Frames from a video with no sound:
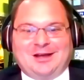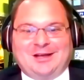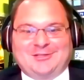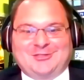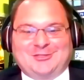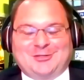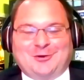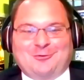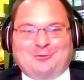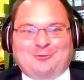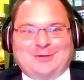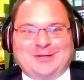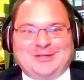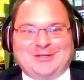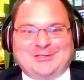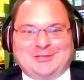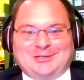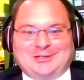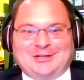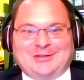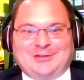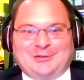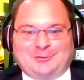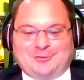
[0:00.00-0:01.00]
so
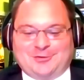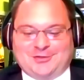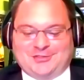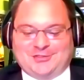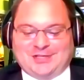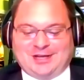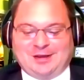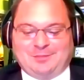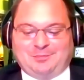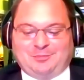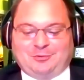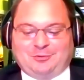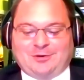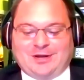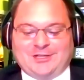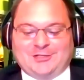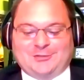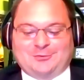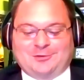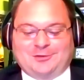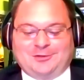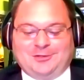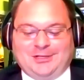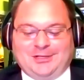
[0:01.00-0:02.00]
recently there was a
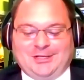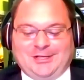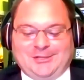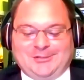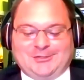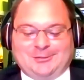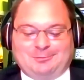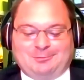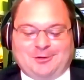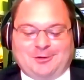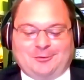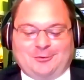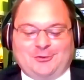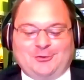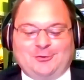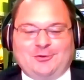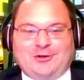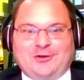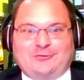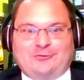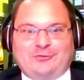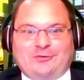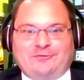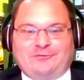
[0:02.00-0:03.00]
press release about
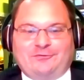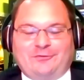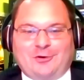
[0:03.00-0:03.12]
200